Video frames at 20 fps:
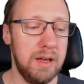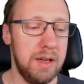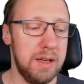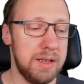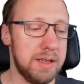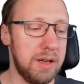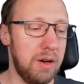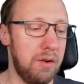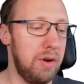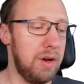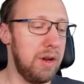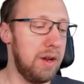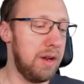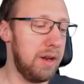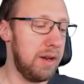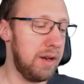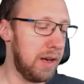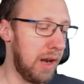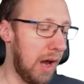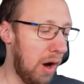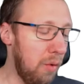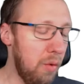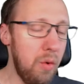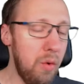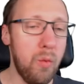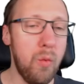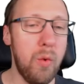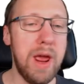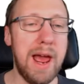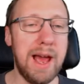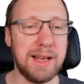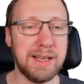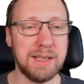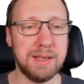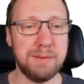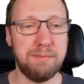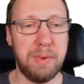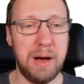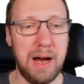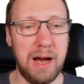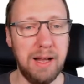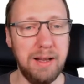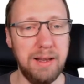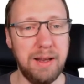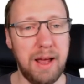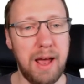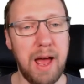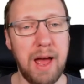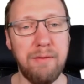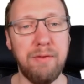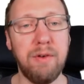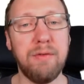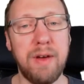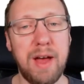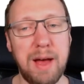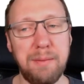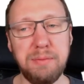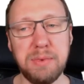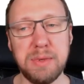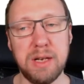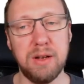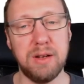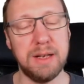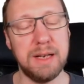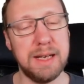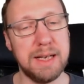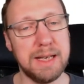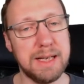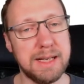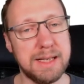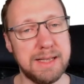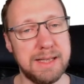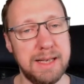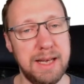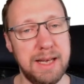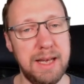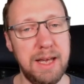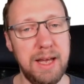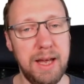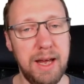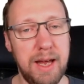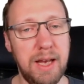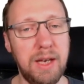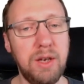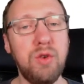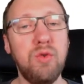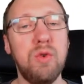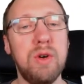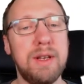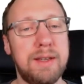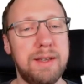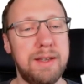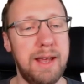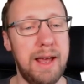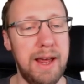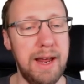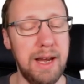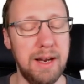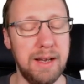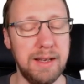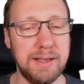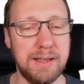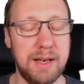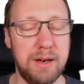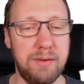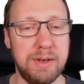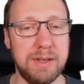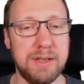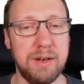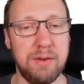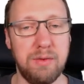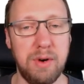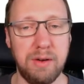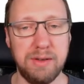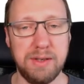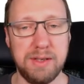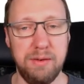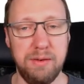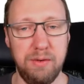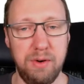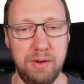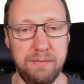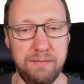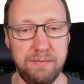So now we expand f of epsilon Xi into a Taylor series around 0.